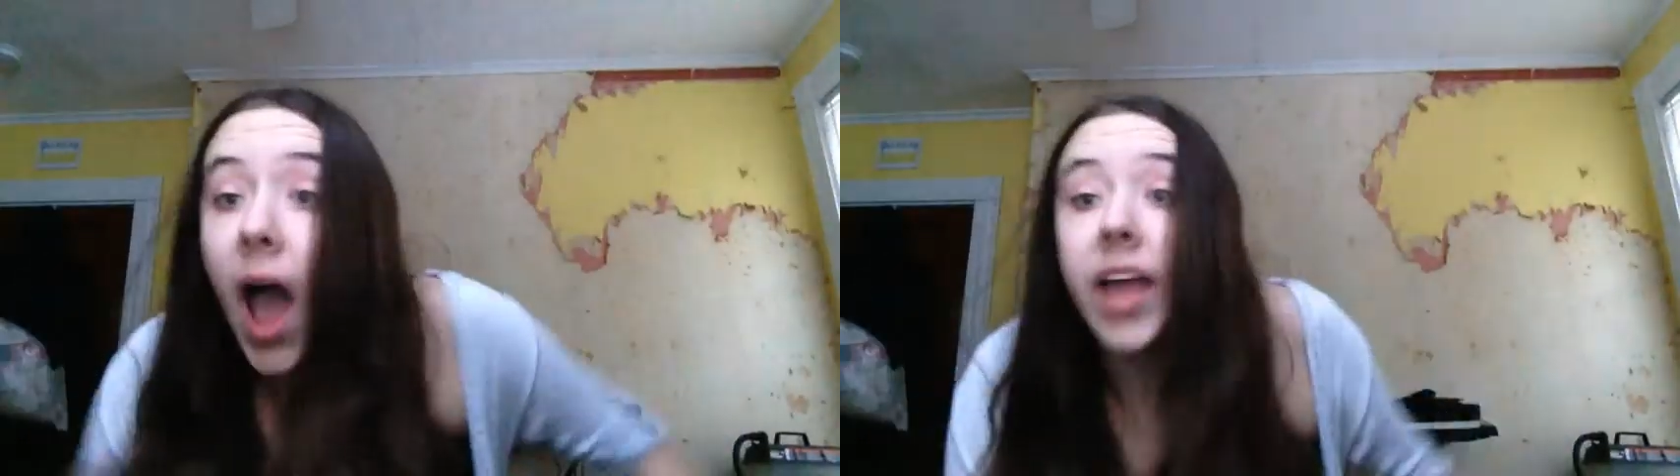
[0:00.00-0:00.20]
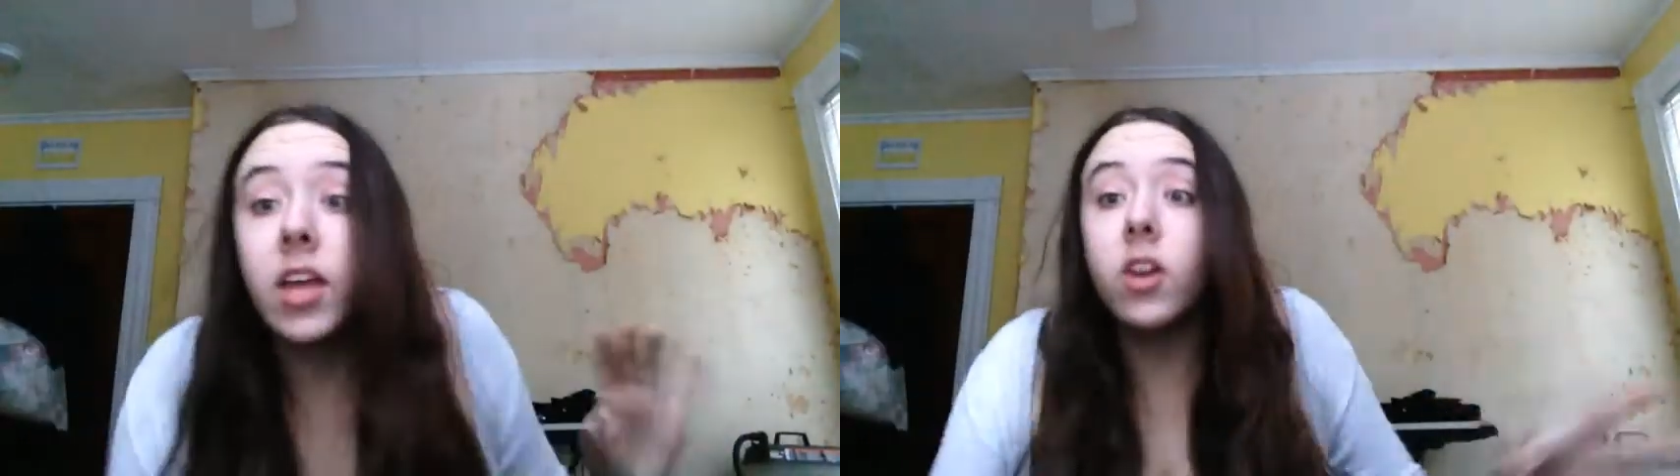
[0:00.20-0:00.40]

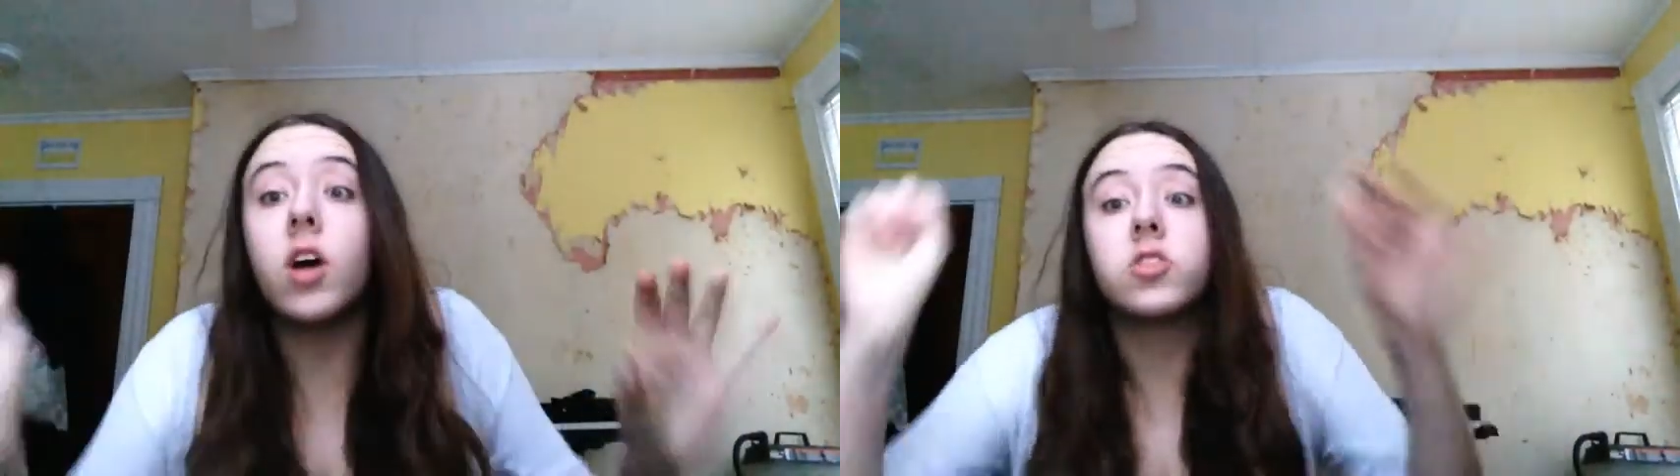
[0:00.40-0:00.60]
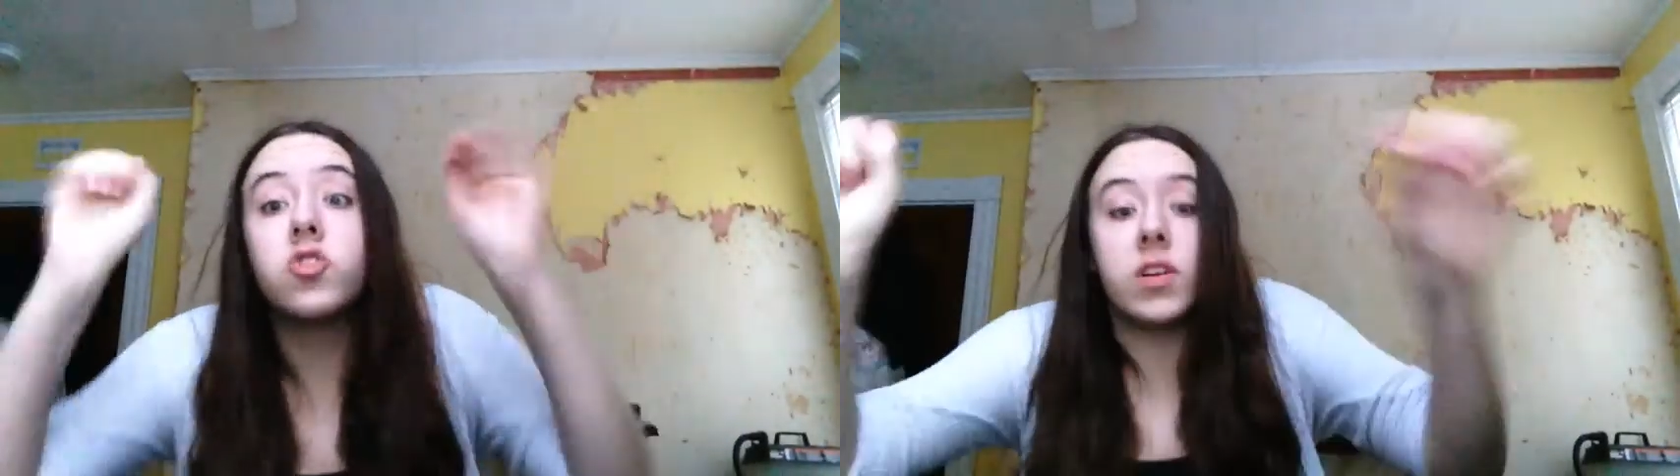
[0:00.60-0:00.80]
I
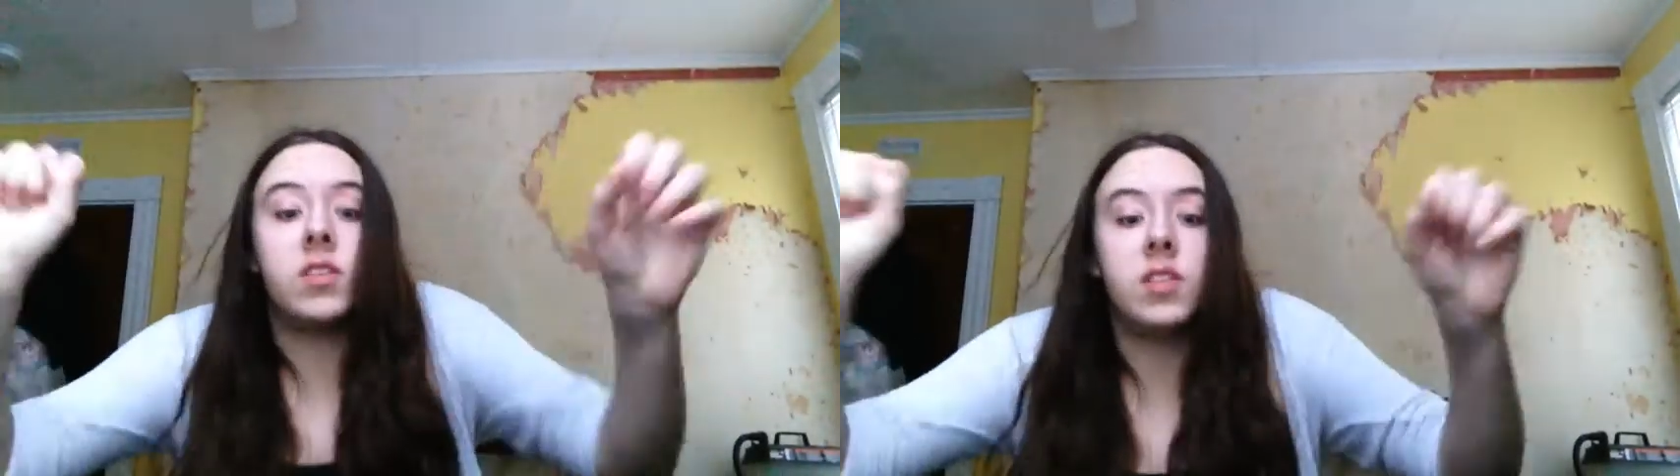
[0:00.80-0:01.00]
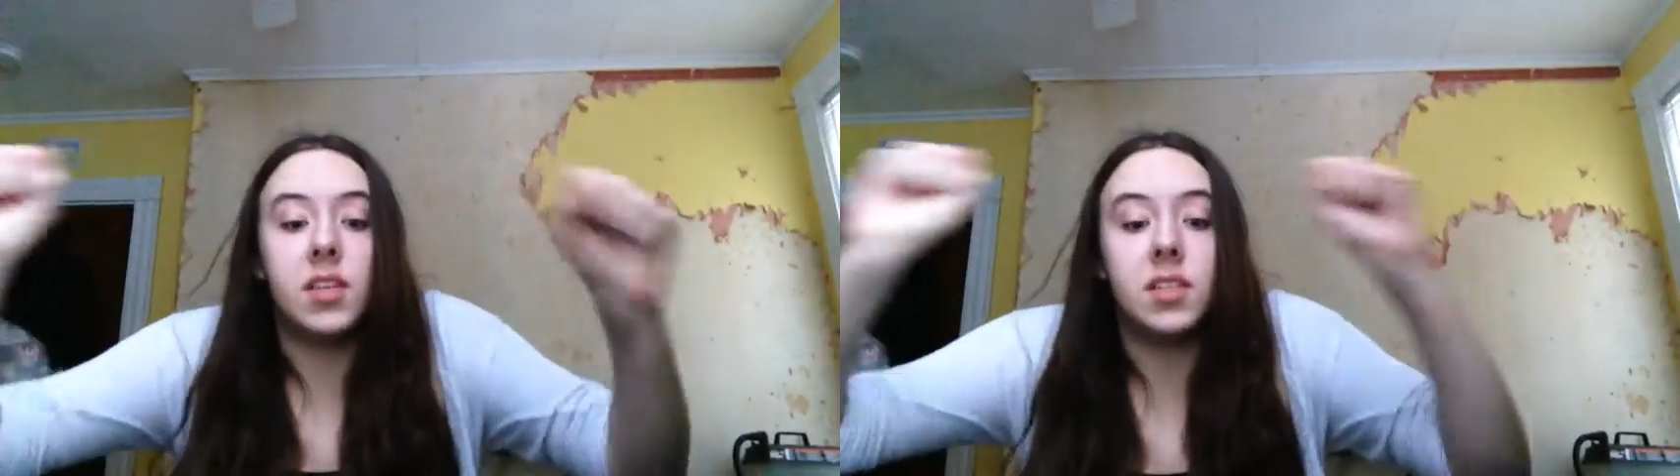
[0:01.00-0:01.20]
cannot
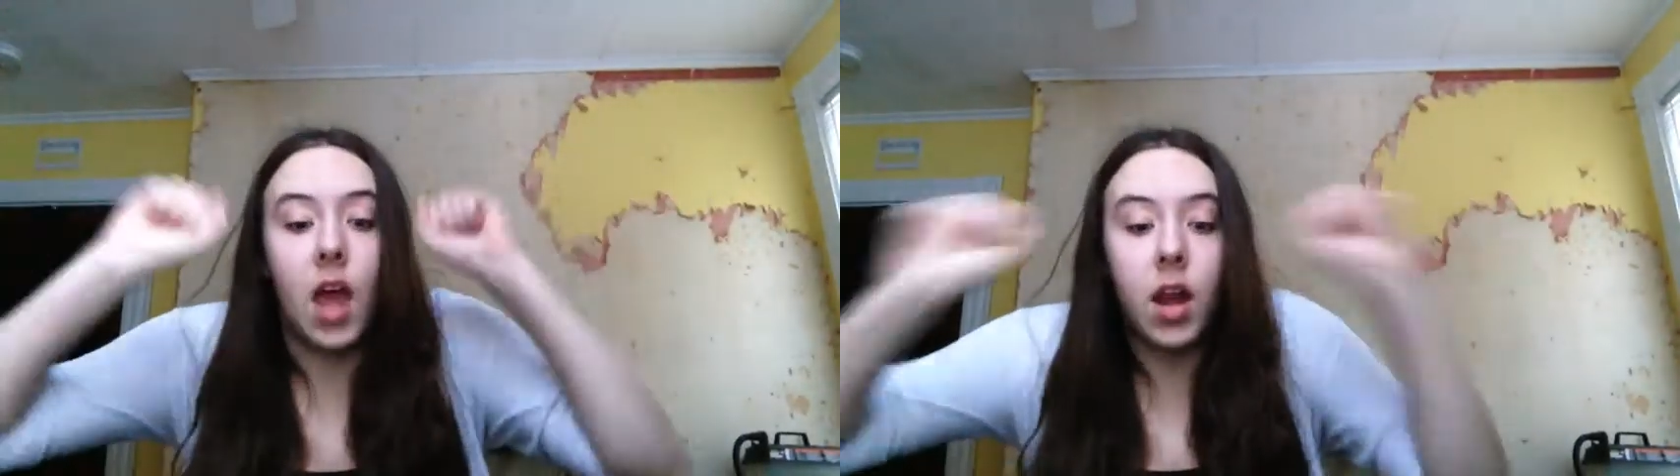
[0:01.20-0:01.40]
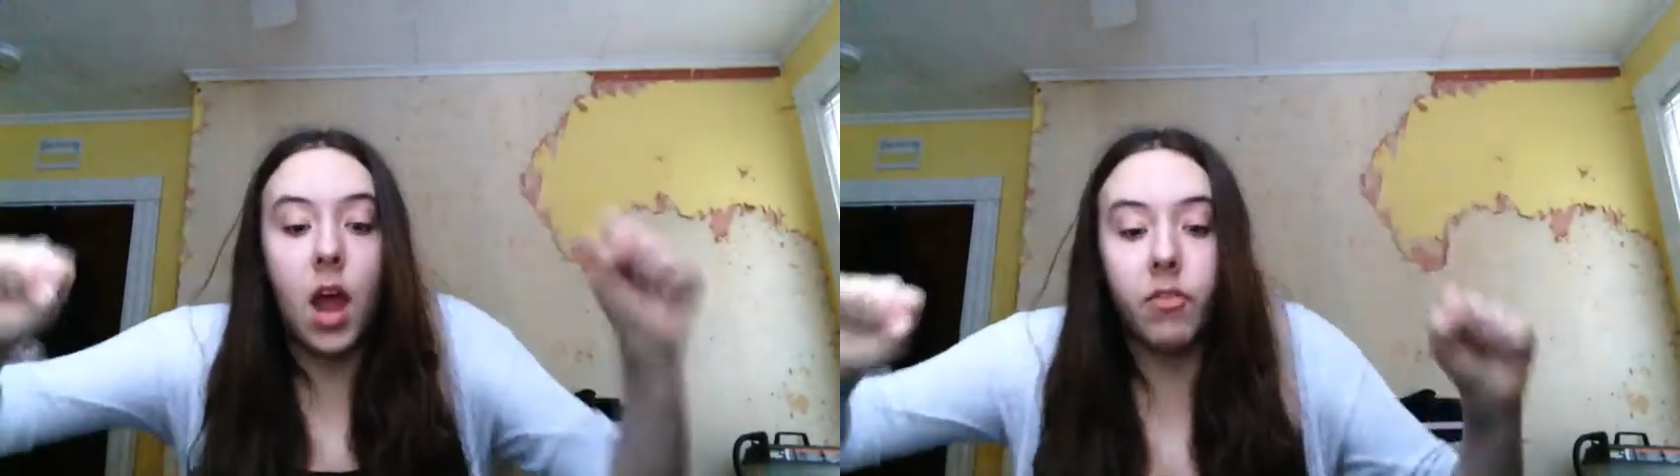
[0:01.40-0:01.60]
stress this
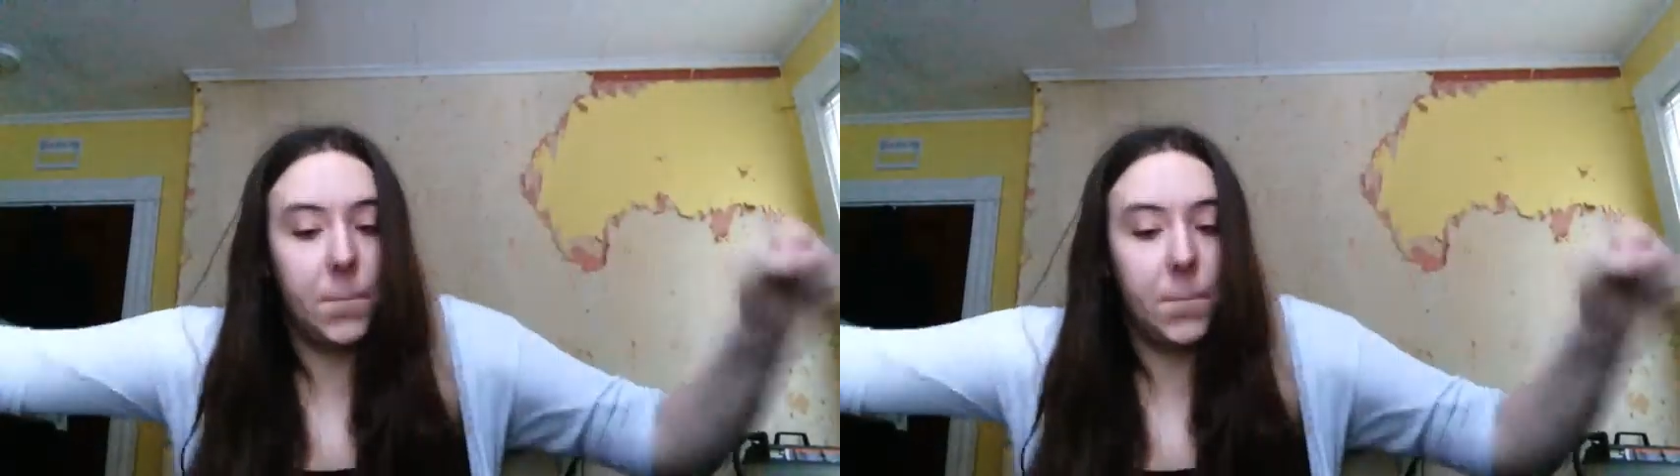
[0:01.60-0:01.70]
enough.